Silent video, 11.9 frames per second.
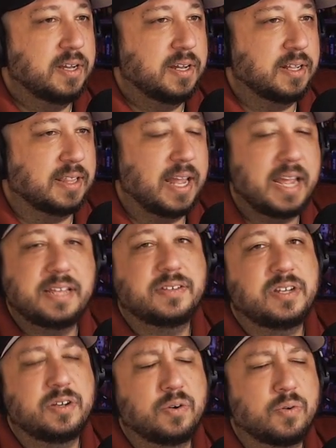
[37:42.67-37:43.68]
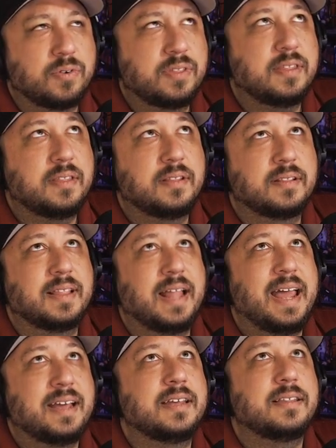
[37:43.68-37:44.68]
lazy or
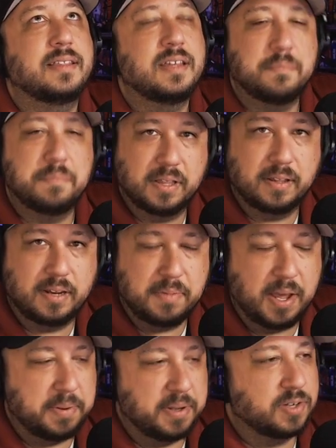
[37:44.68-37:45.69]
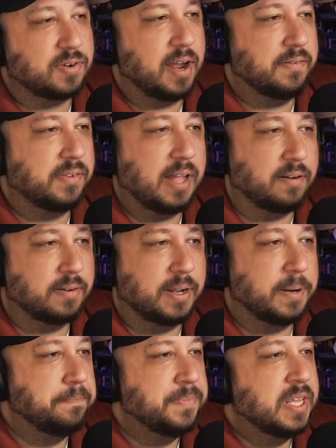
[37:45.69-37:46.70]
lacking the ability maybe to travel. I don't
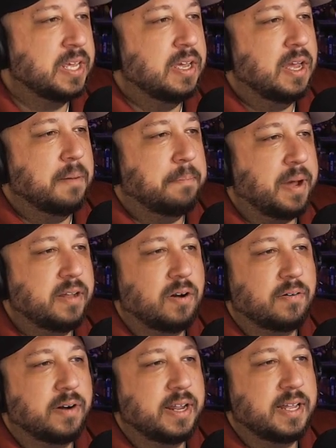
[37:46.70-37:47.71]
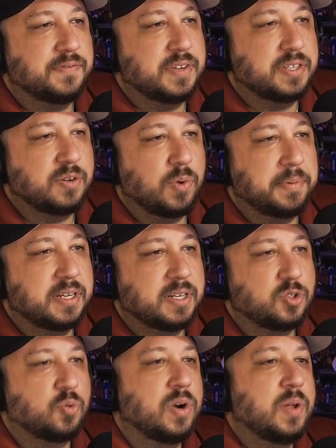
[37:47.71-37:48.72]
know. Biden already has visited Wilmington
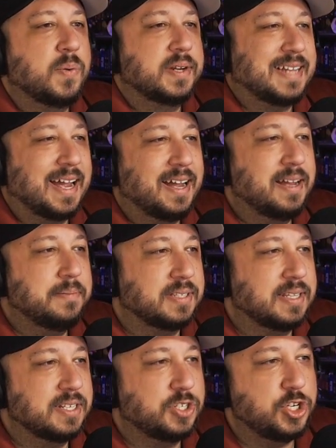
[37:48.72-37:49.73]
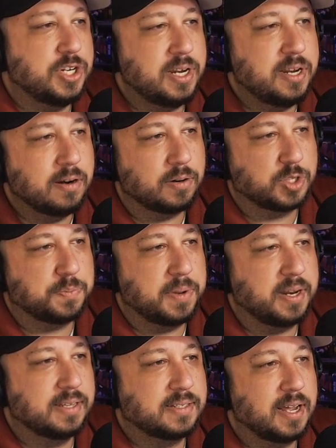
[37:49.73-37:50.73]
21 times this year,
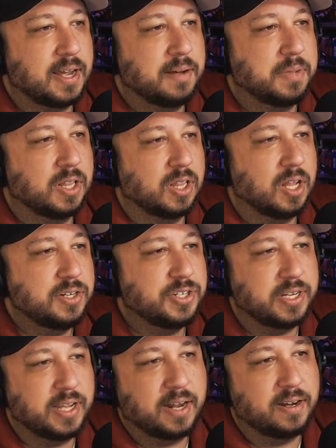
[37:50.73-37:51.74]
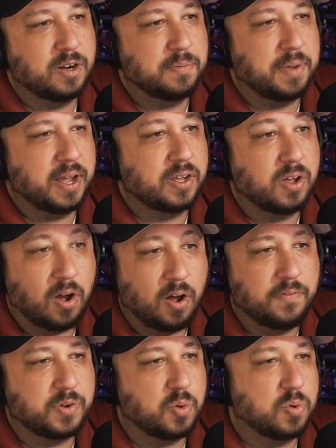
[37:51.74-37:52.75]
spending his time lunching at a nearby
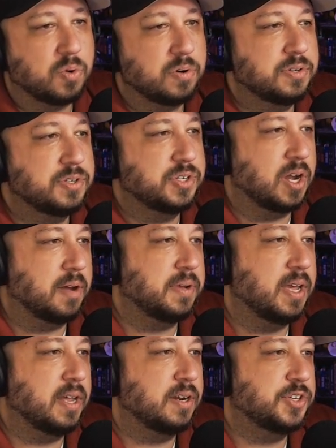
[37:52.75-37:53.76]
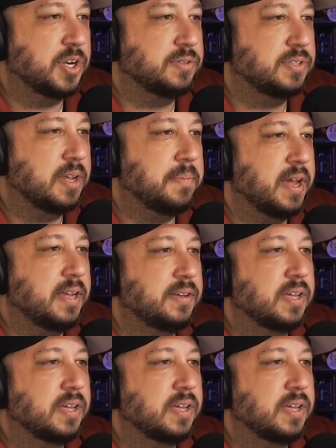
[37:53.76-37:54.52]
golf course, shopping at a Jose Bank